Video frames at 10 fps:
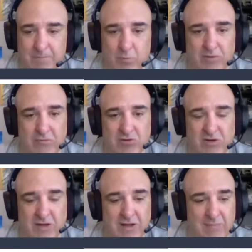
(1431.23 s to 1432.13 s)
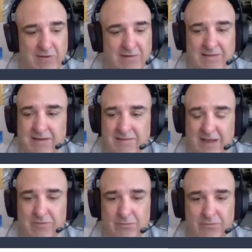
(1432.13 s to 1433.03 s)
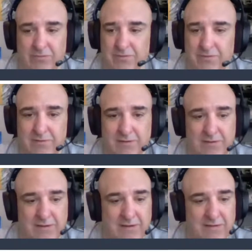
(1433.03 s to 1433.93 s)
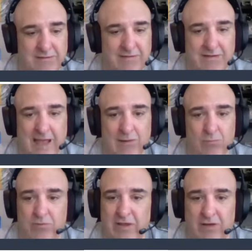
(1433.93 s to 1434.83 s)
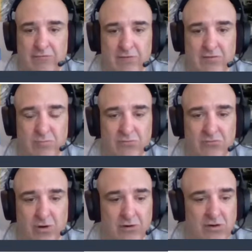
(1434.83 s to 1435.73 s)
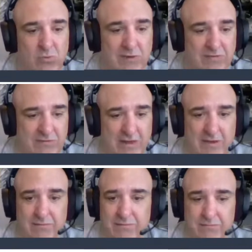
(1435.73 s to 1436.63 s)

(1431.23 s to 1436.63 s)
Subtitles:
West Virginia, I mean, JT Daniels. This cat was a freshman starter at USC,